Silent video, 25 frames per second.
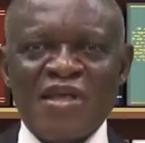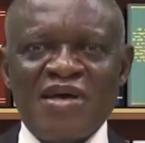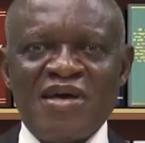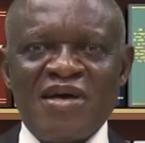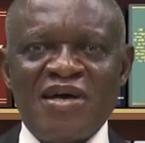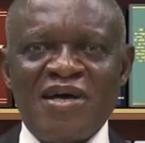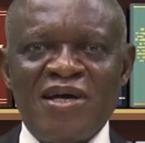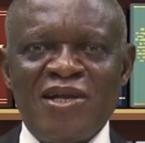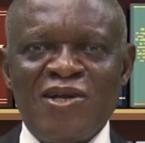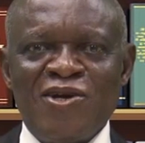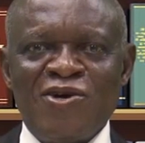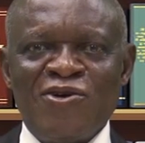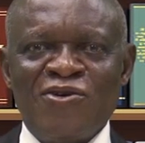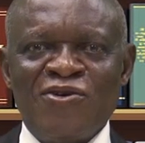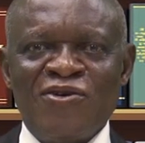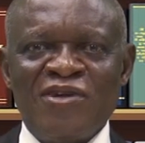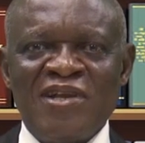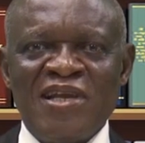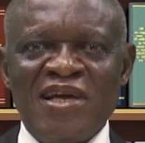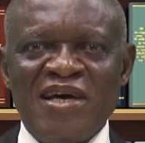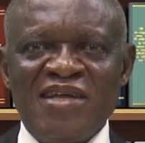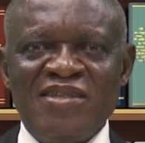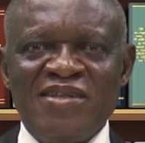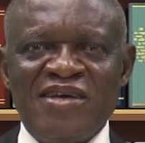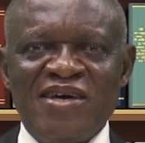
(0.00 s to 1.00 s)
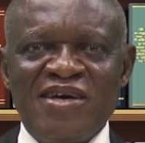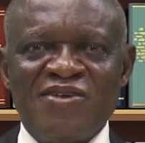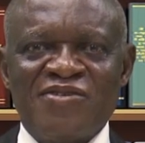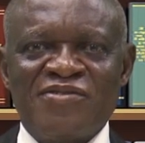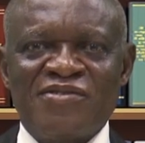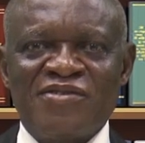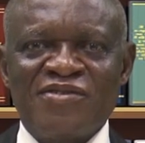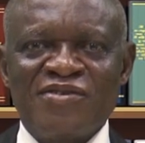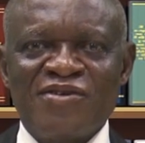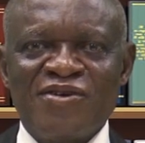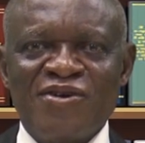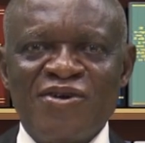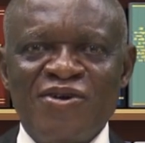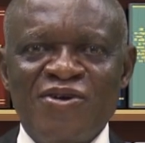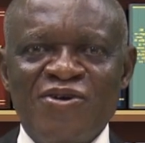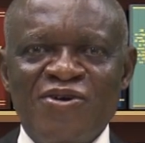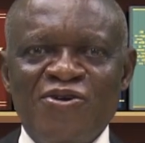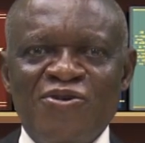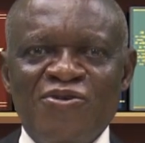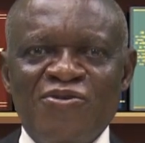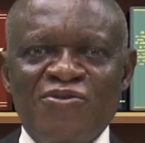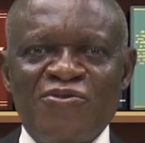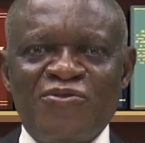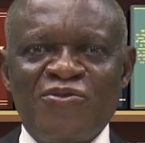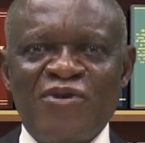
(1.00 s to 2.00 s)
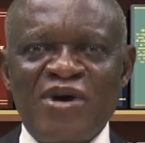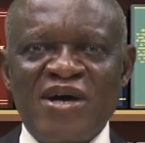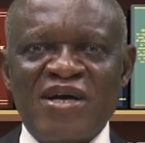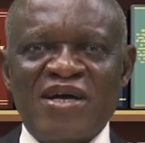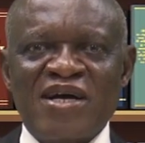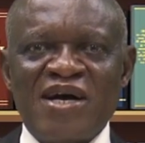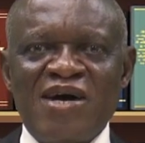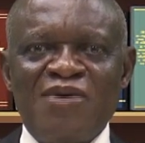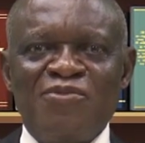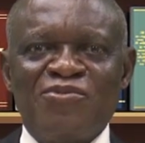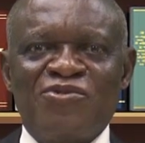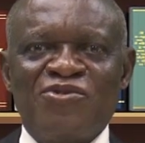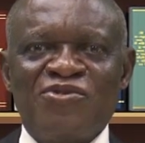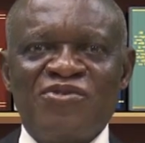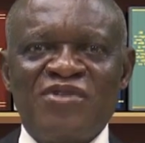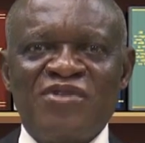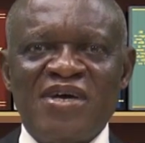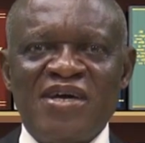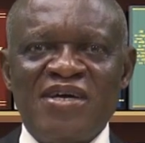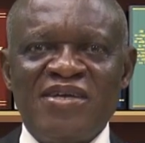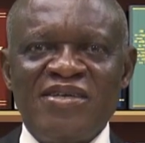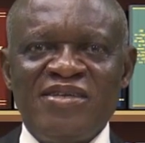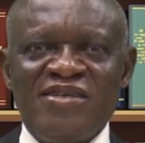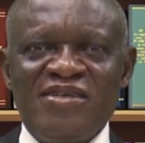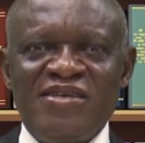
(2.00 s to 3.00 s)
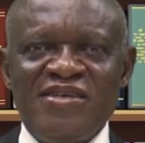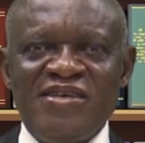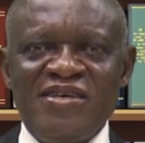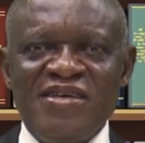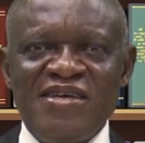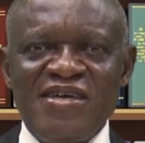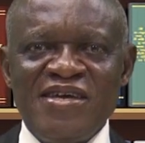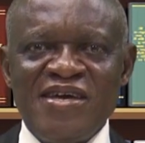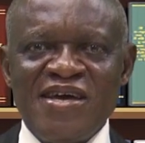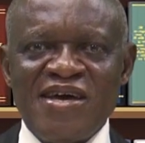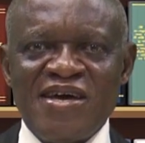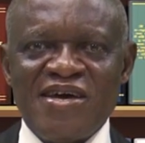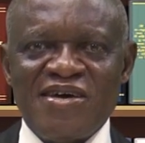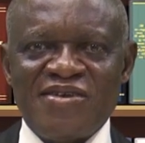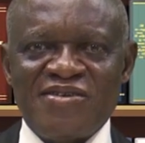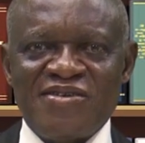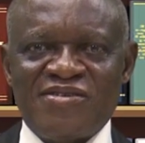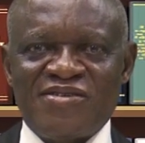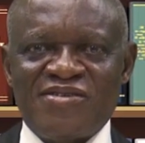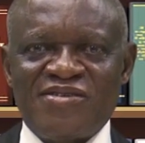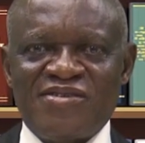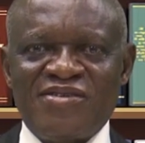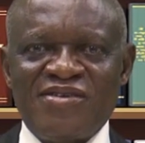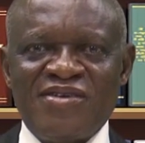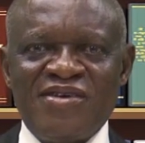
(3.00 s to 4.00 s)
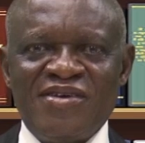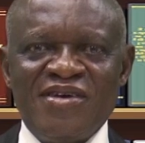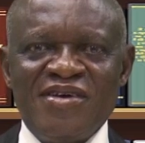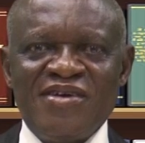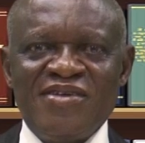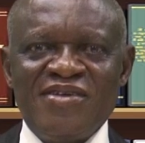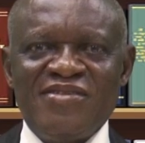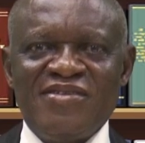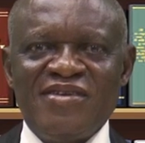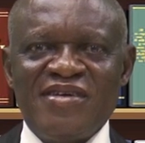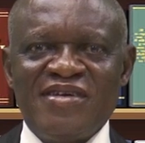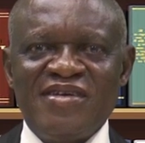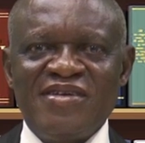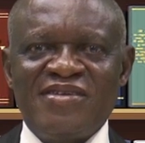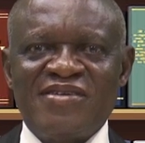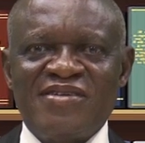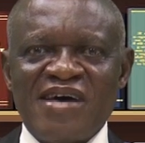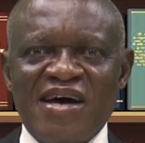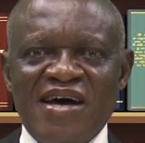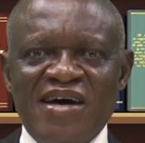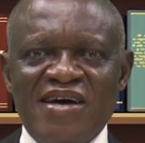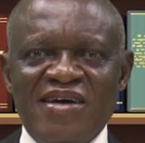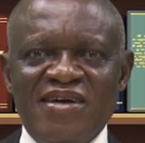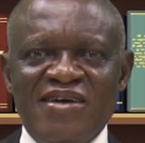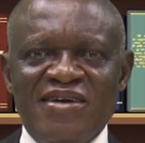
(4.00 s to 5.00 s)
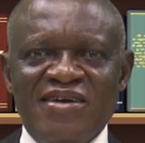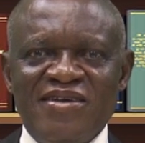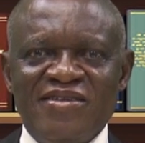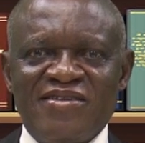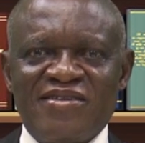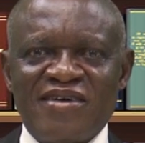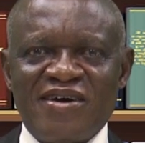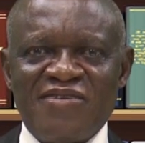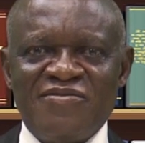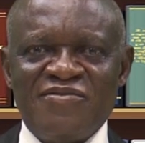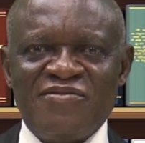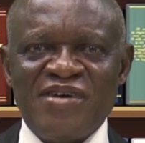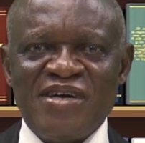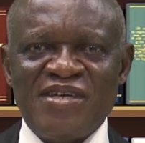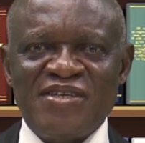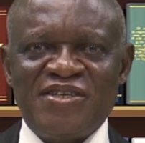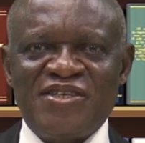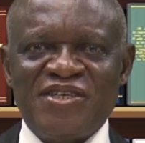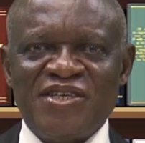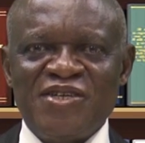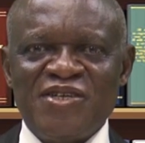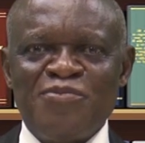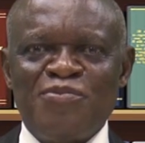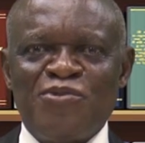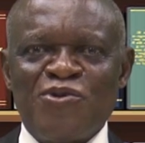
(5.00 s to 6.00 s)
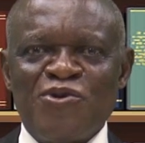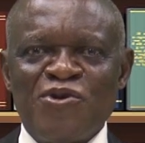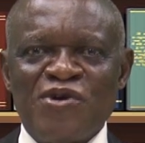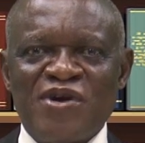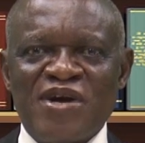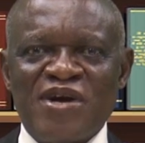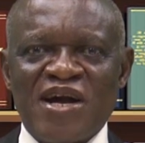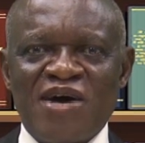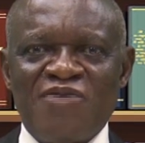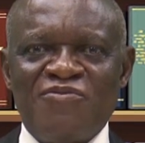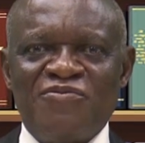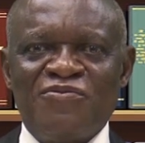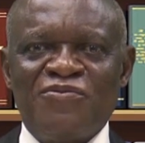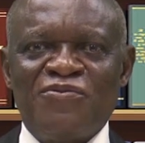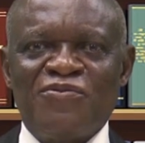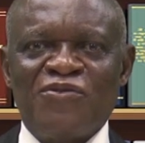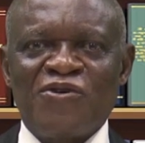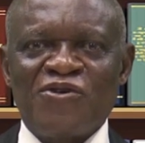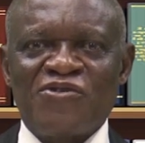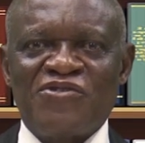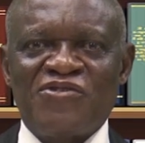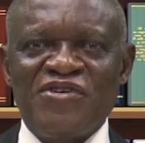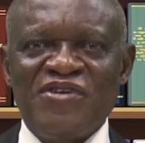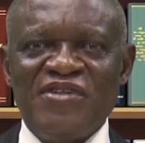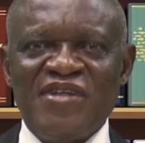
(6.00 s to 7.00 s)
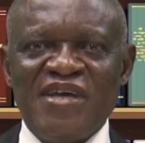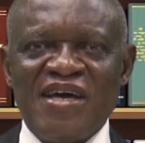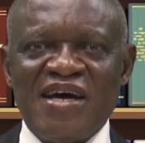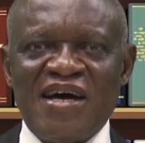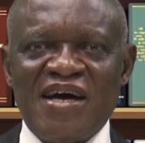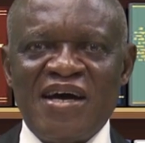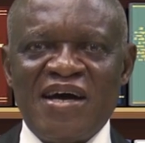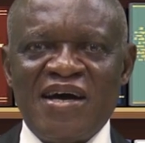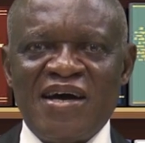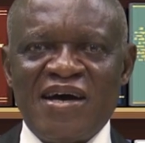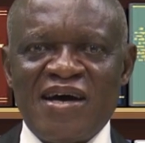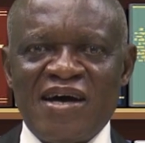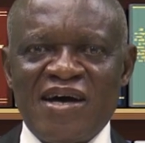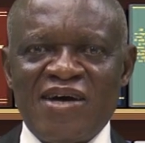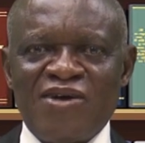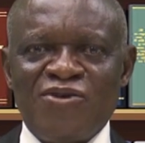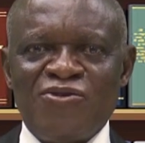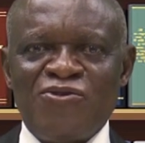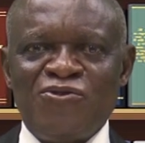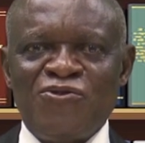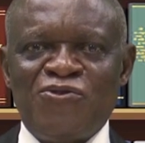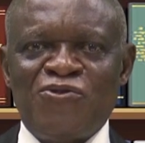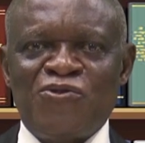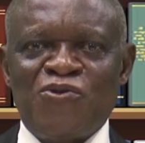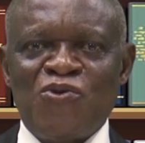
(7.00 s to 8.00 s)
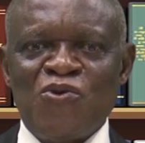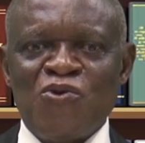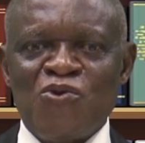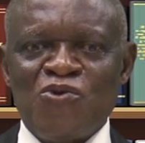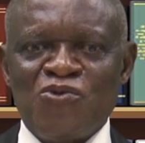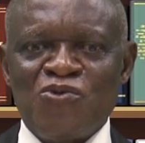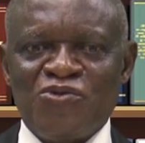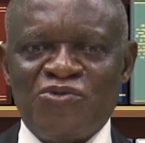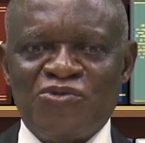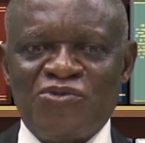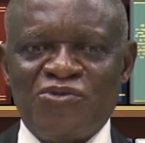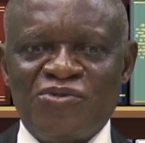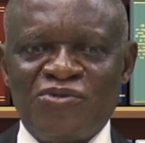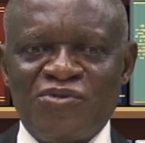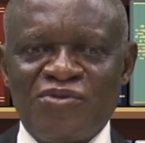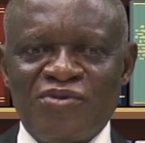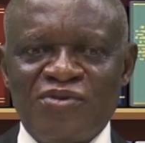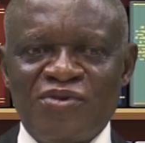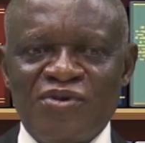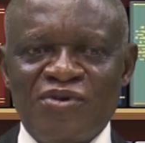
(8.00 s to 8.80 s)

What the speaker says: Hello, learners. Welcome to the GES Digital Intervention Program for Senior High Schools.